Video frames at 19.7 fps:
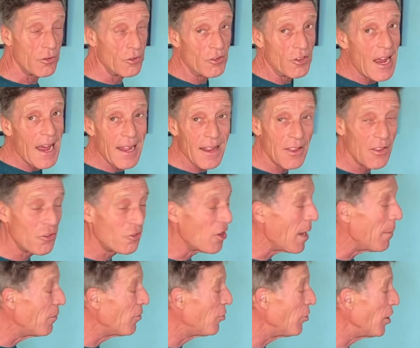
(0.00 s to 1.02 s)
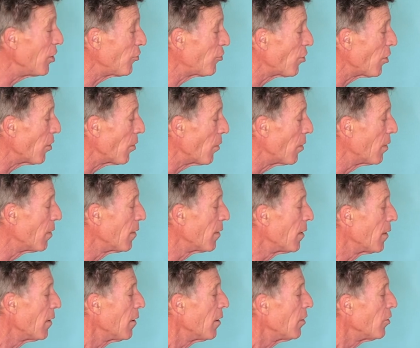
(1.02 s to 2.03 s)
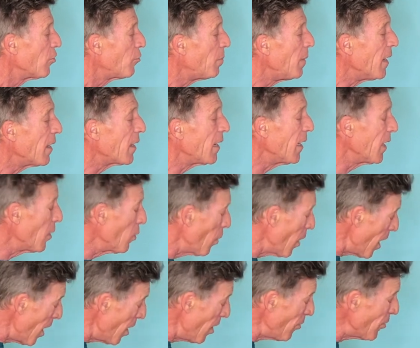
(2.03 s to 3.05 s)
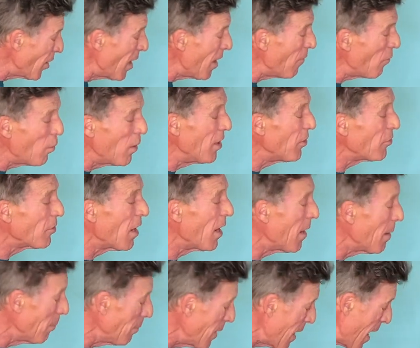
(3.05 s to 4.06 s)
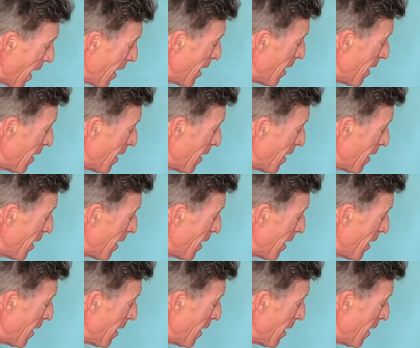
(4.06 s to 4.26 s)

Exactly the same as the intro. Speaking words of wisdom, let